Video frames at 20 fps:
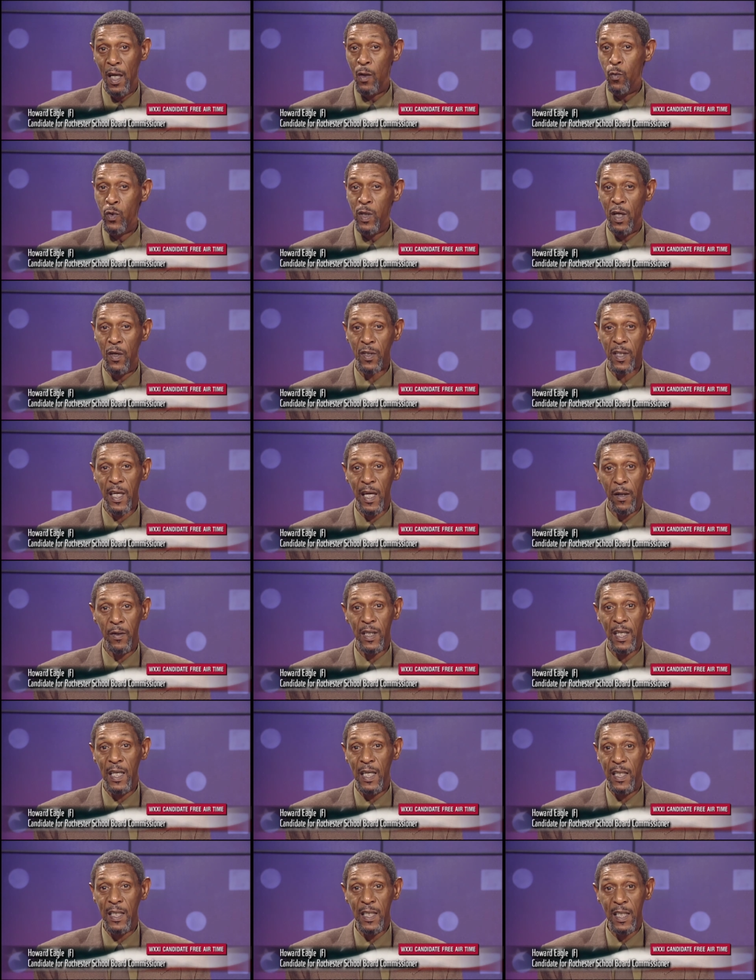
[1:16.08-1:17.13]
We don't carry
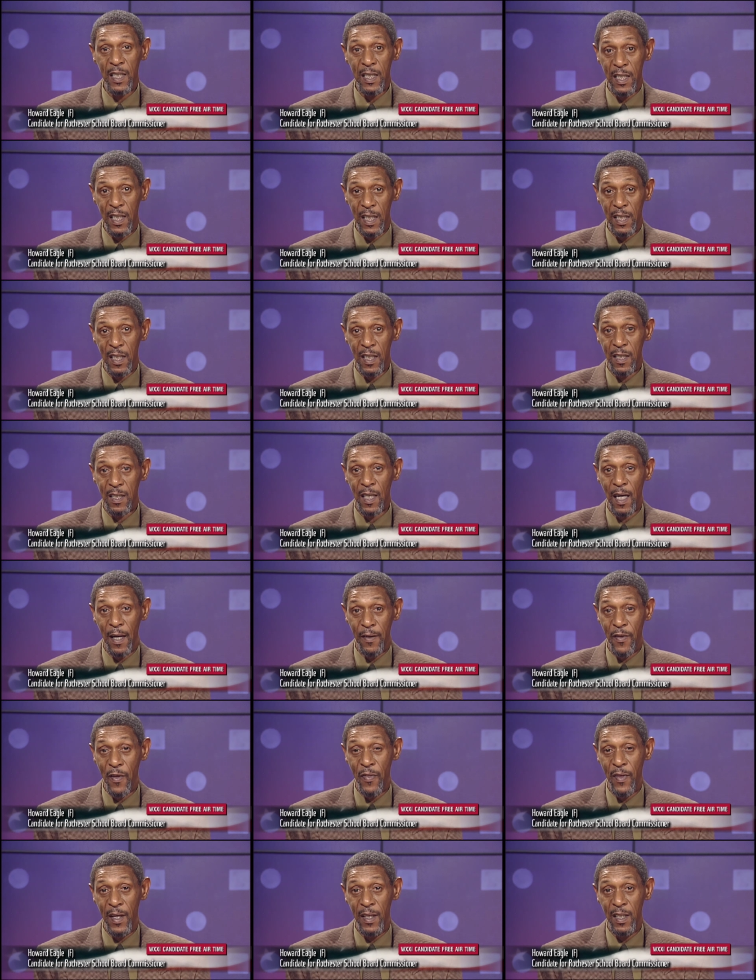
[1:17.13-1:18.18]
any agendas other
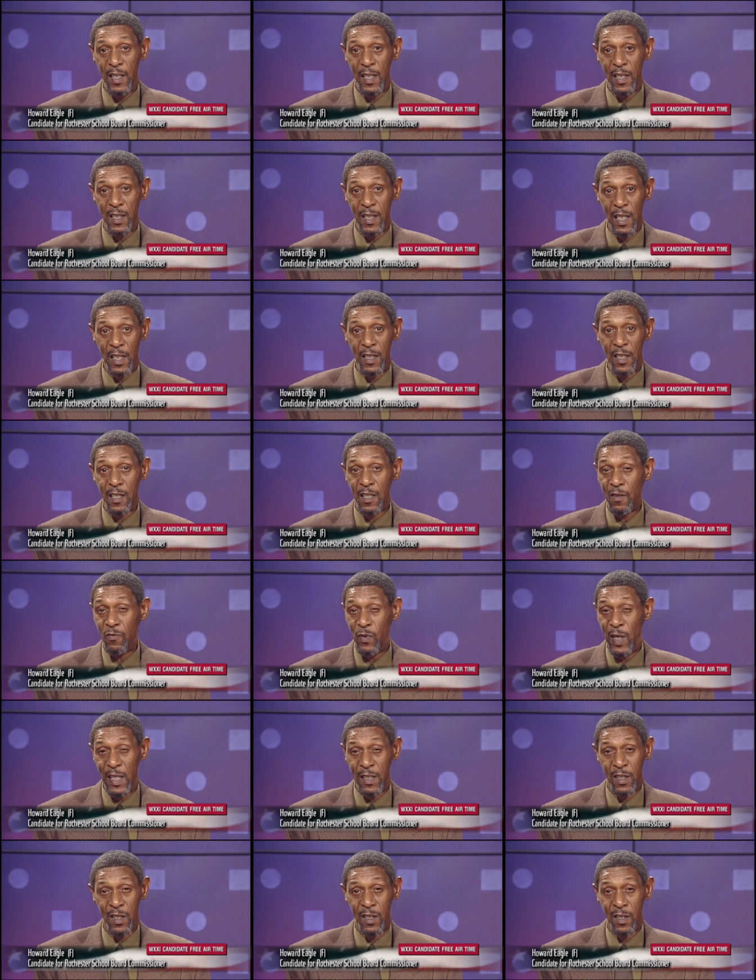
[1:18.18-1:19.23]
than the agendas of
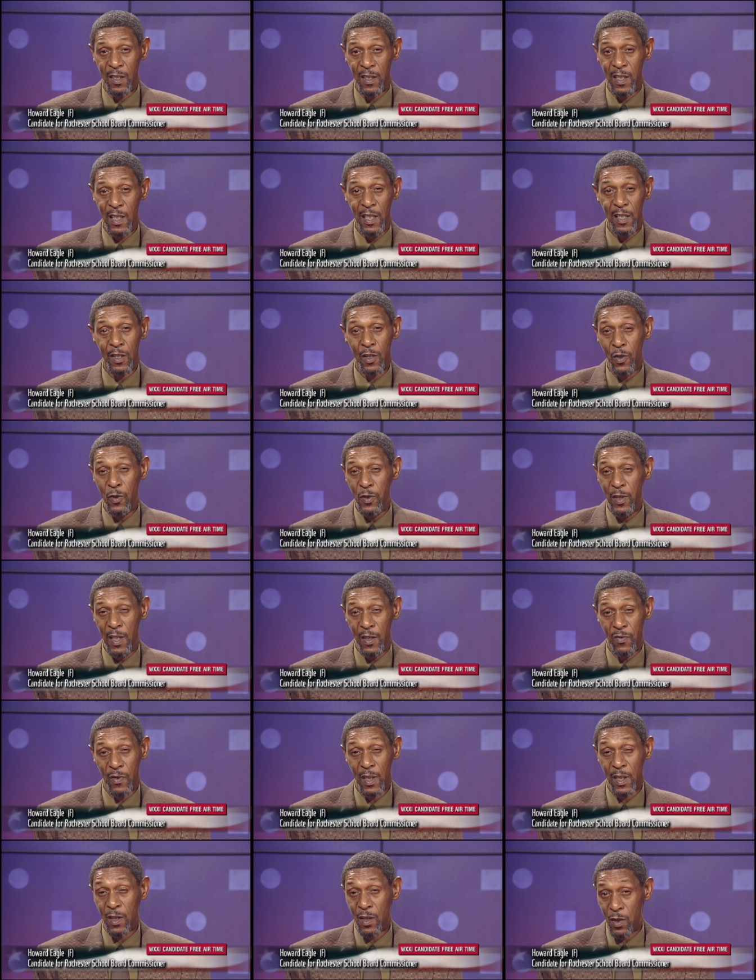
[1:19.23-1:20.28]
Rochester City School
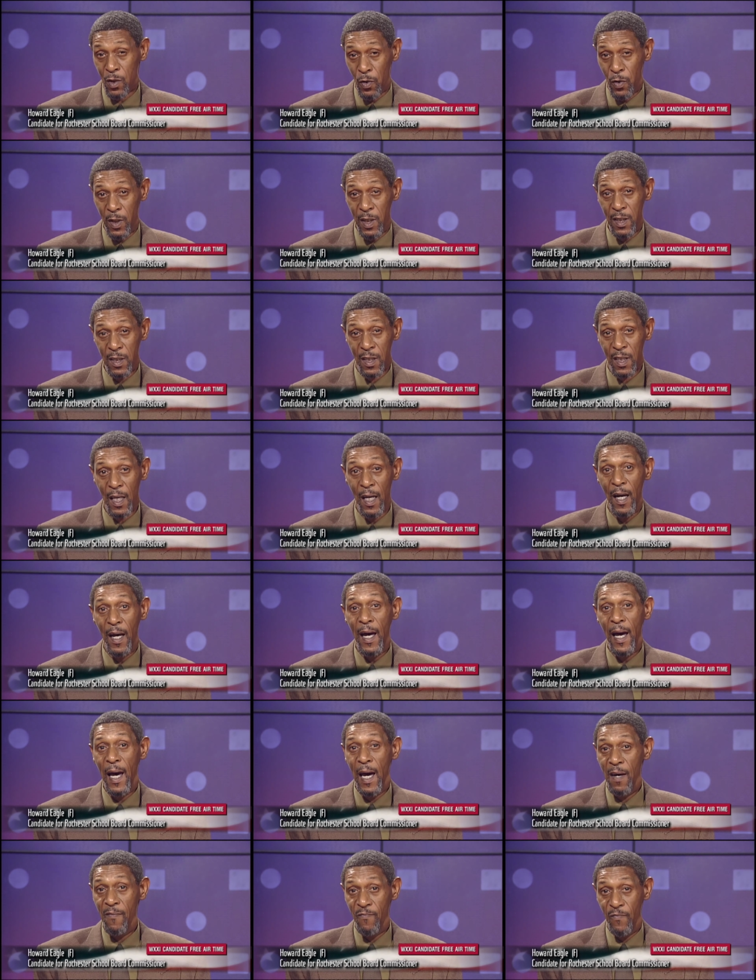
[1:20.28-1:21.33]
District students
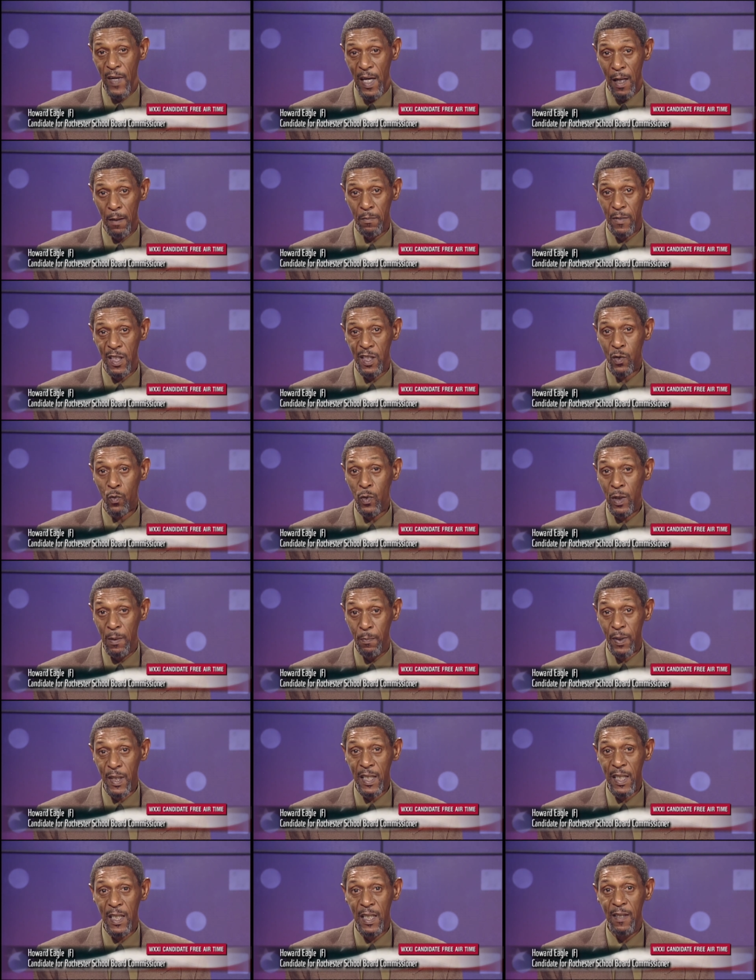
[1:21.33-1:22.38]
and families. We
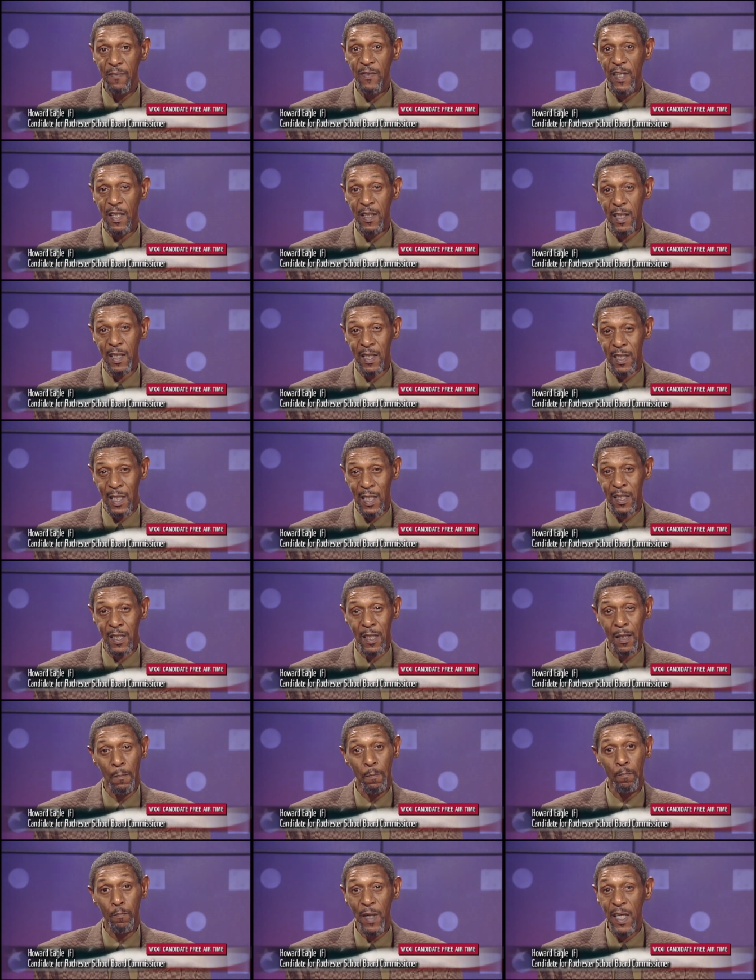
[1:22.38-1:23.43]
believe that the system
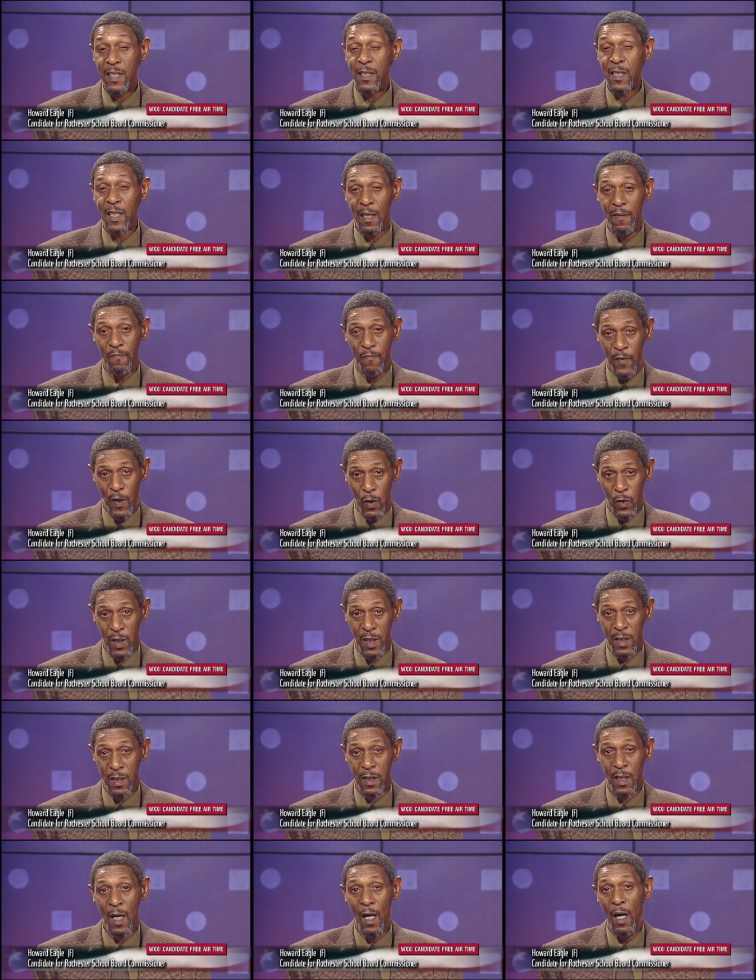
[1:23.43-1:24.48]
must get
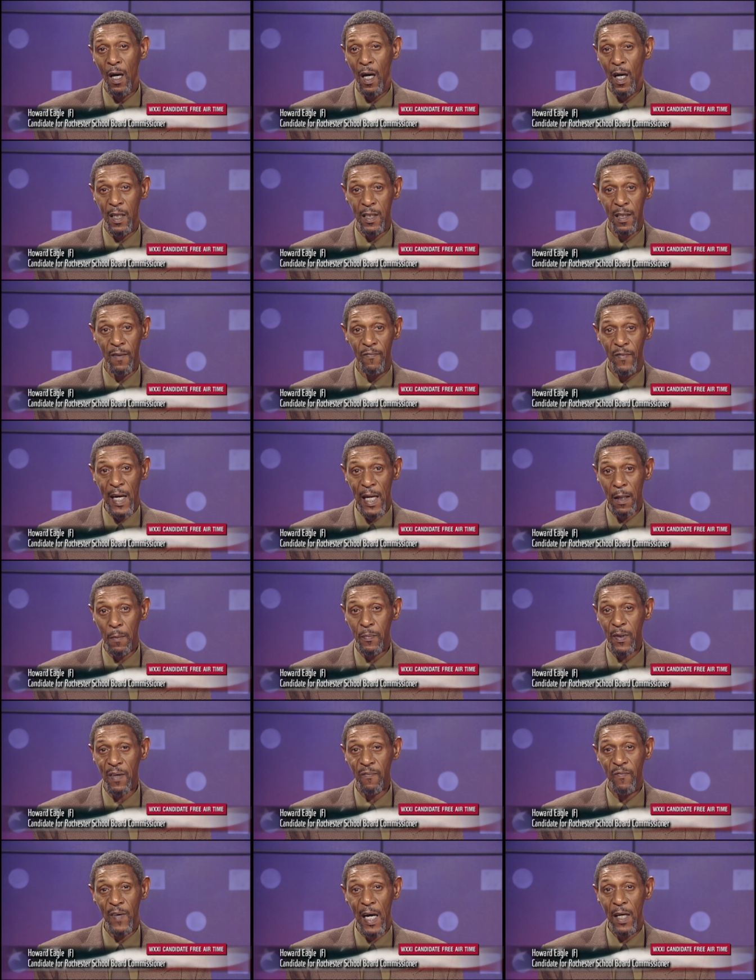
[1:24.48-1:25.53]
focused on
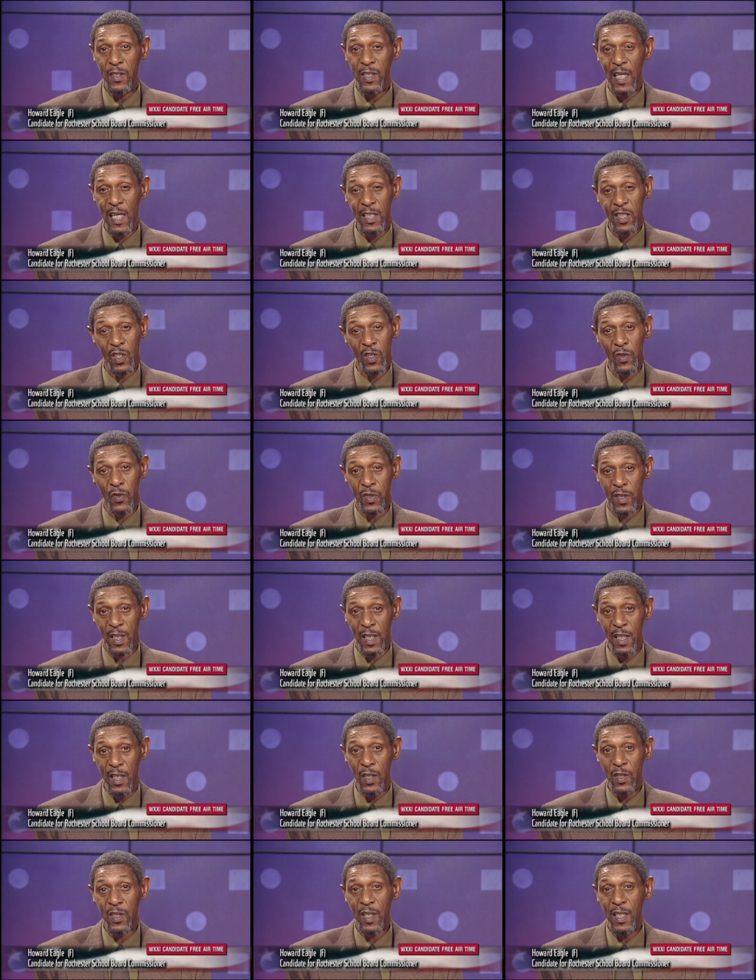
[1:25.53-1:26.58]
developing foundational
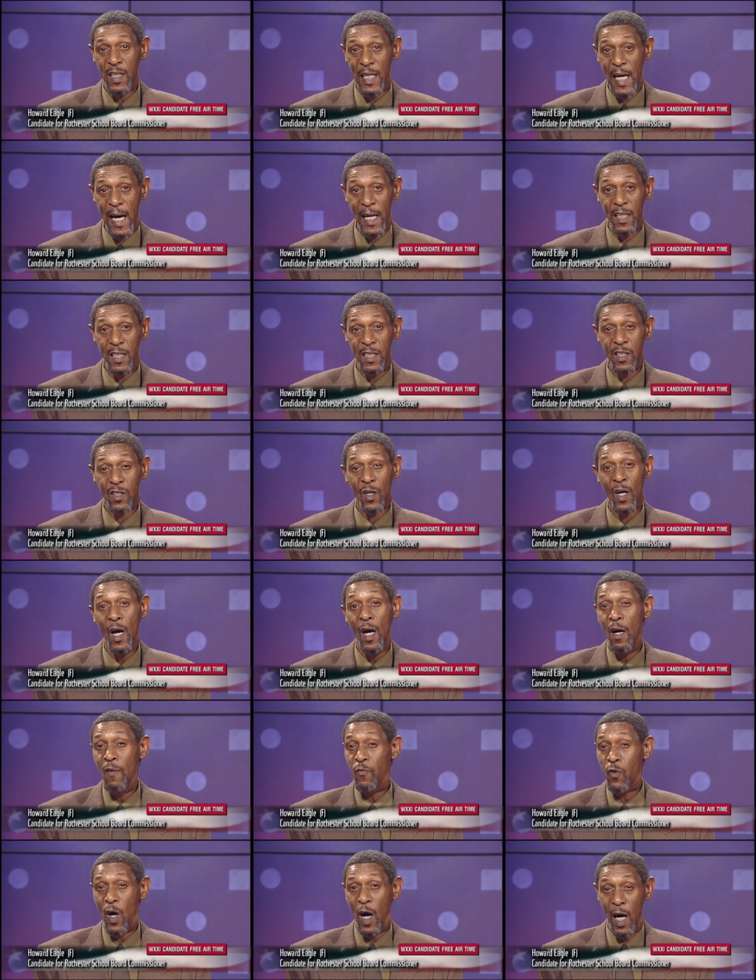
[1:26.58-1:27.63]
skills and knowledge
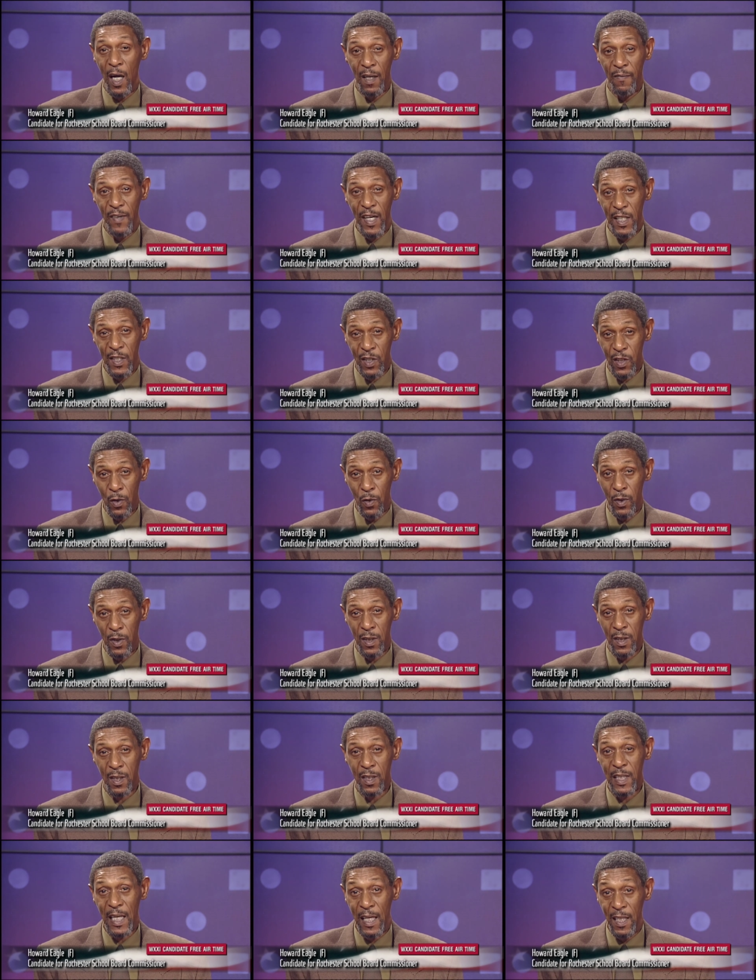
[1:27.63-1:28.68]
for all of our students,
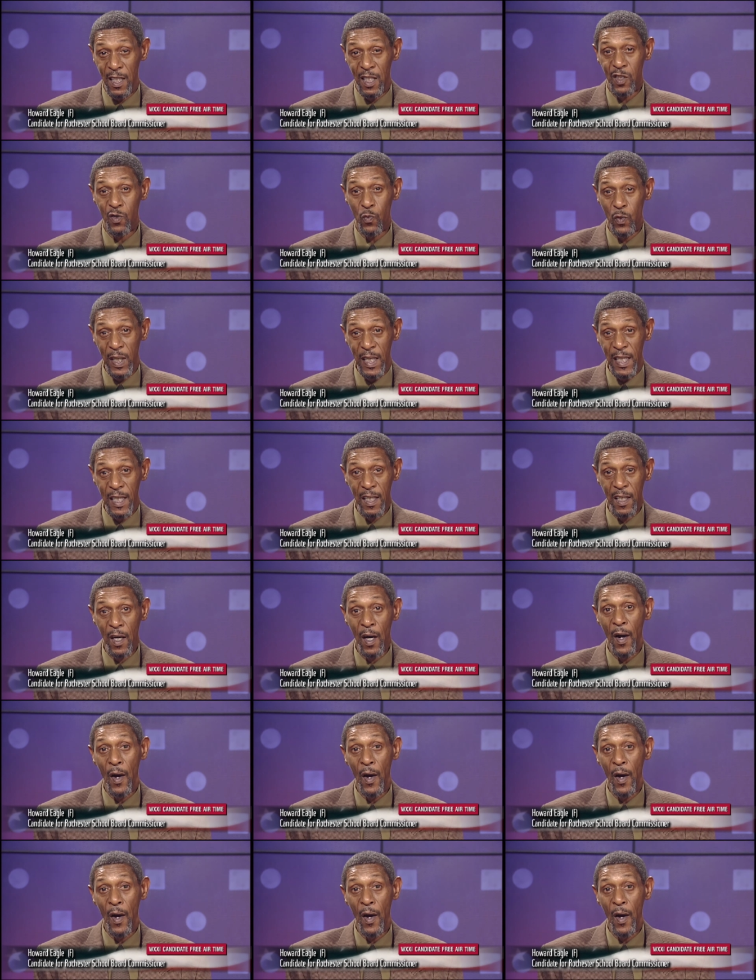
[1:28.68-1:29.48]
that is reading,